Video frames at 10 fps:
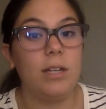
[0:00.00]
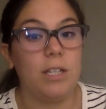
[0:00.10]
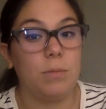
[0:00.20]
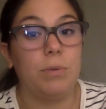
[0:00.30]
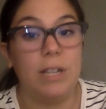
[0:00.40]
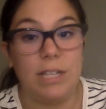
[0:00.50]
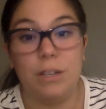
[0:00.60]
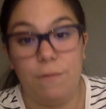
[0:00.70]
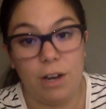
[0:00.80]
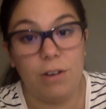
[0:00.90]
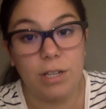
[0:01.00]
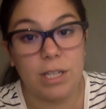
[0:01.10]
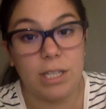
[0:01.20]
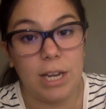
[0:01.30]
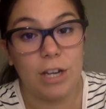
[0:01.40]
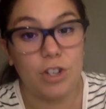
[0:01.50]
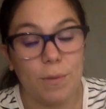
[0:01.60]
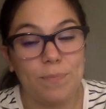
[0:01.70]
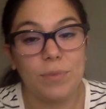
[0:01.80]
It's pretty severe in this stage.